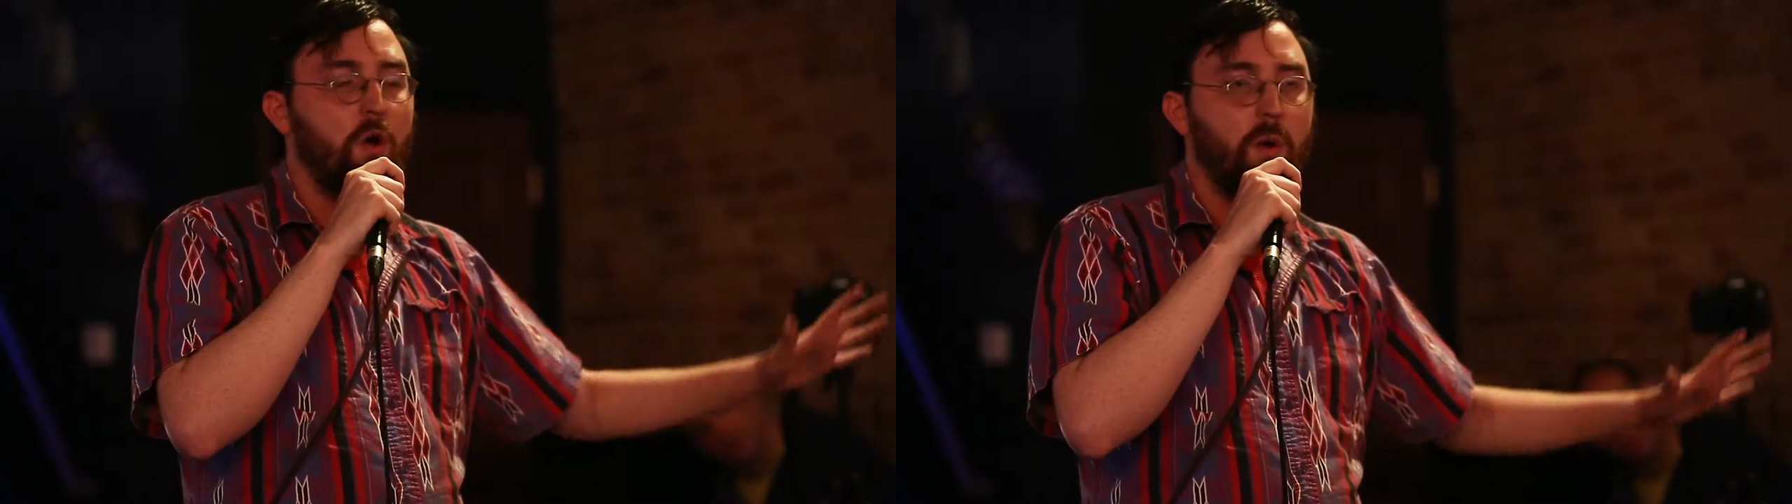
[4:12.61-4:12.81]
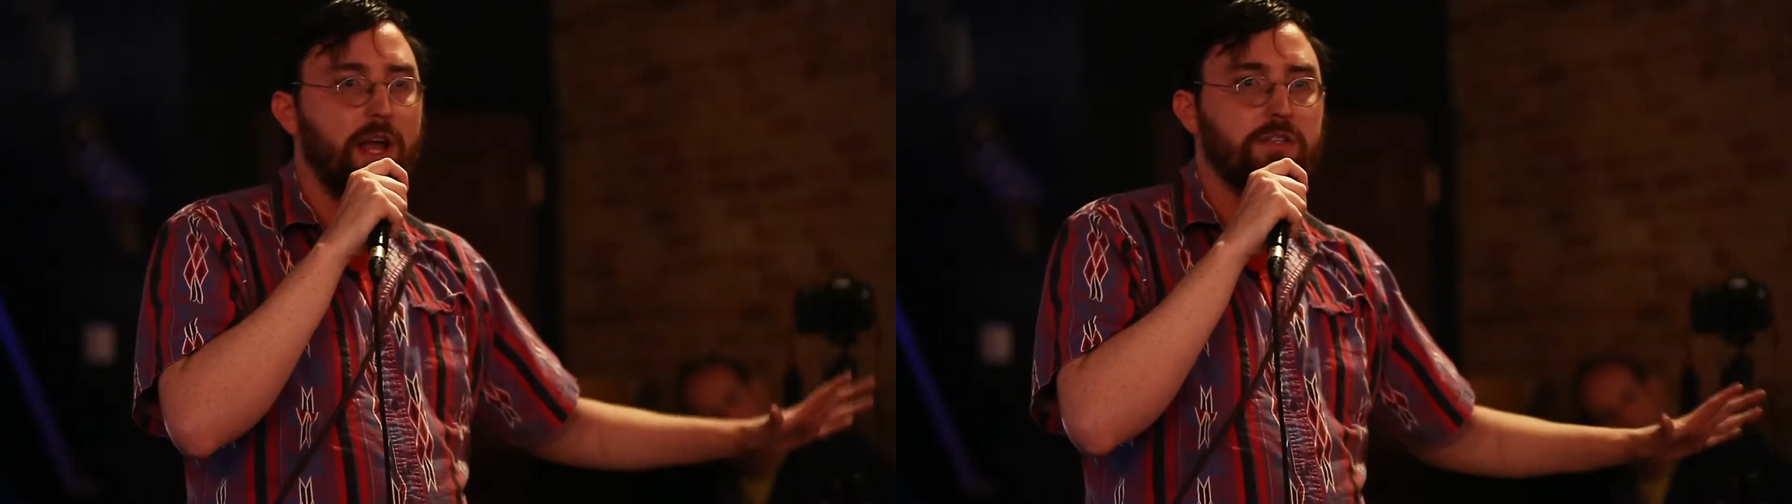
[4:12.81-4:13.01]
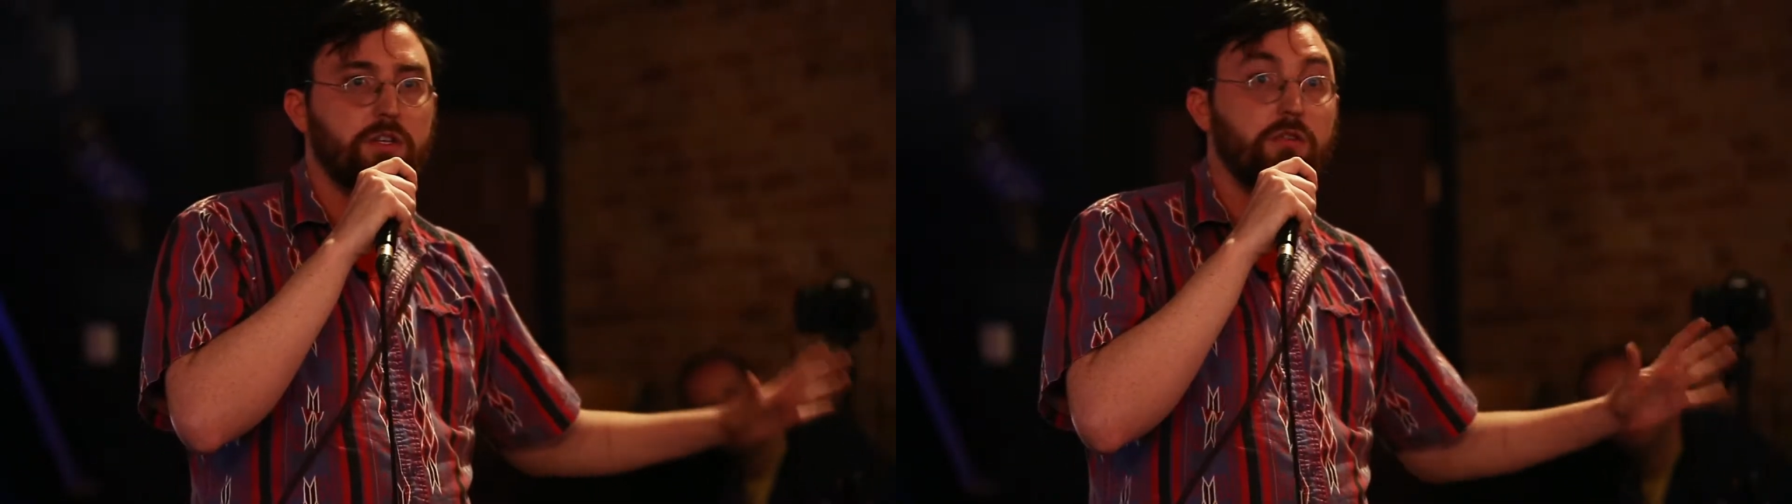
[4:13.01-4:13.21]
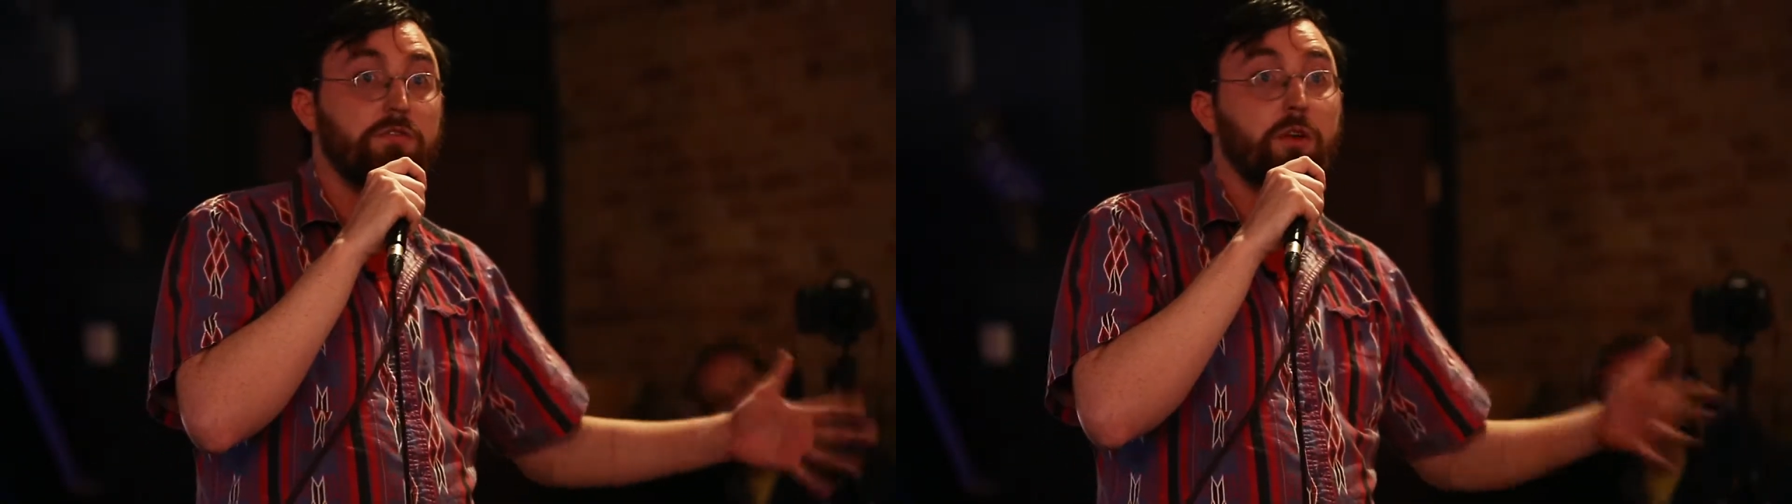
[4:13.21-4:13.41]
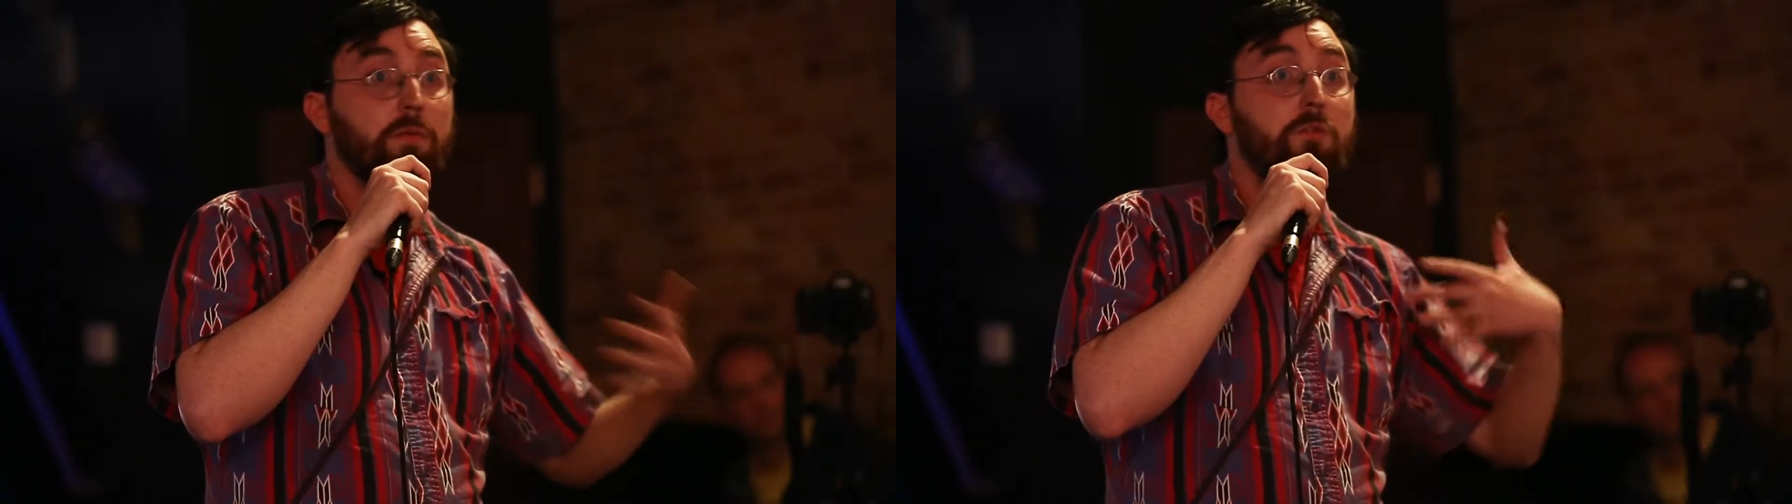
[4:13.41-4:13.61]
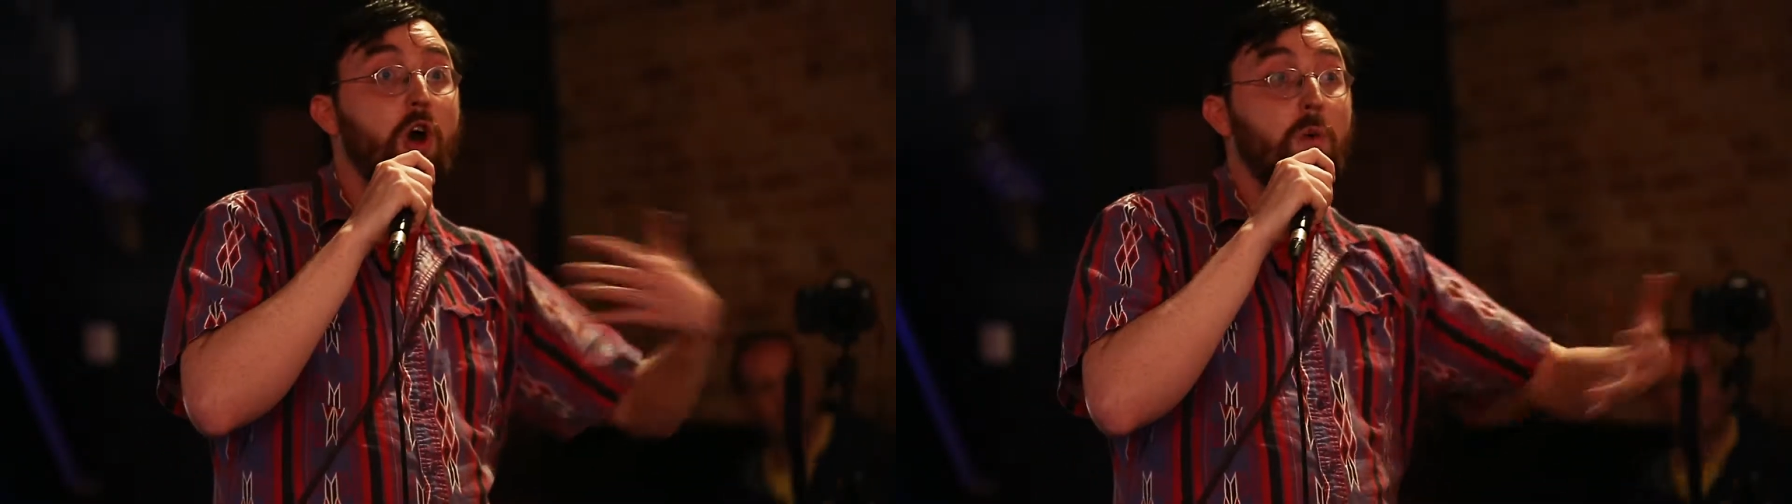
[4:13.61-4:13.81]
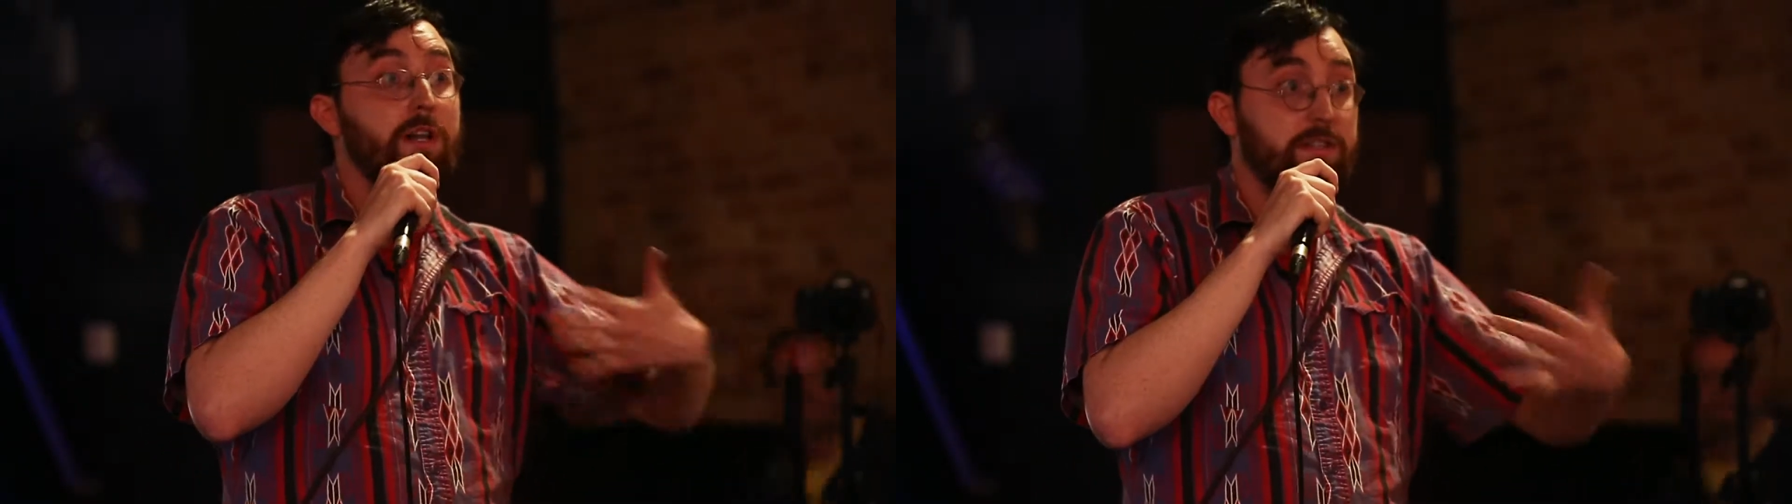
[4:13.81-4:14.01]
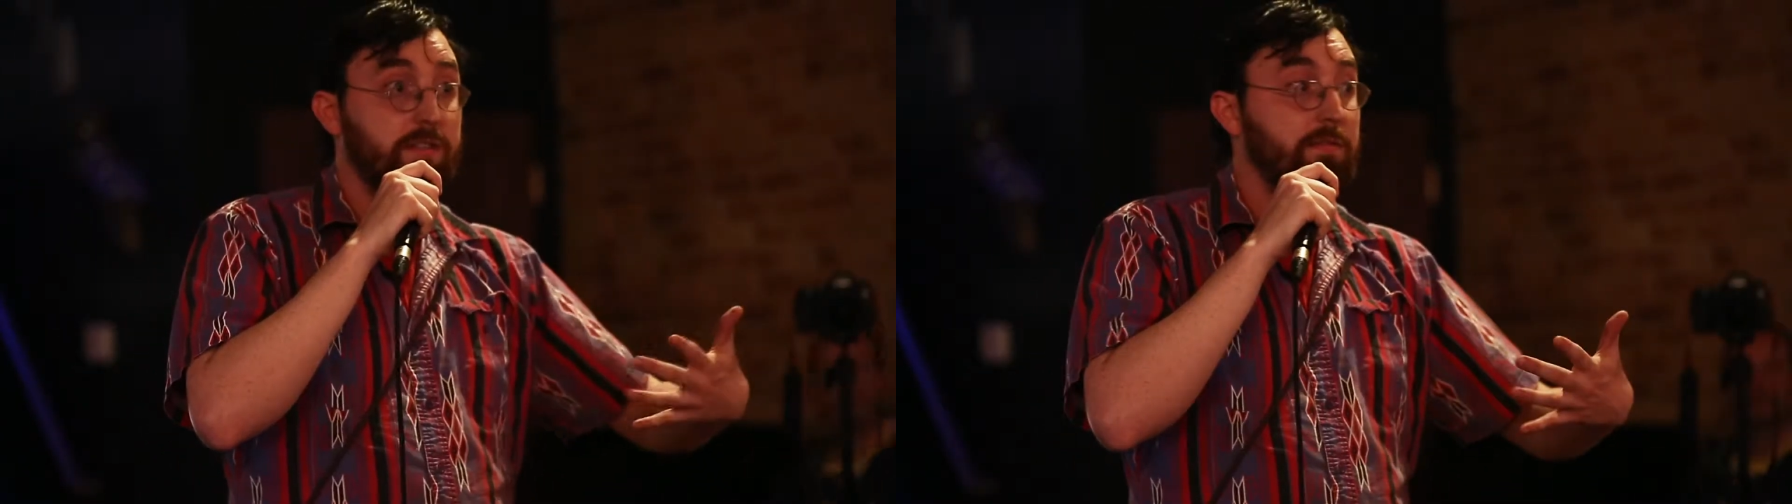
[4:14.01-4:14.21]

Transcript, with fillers: away so, you, so no one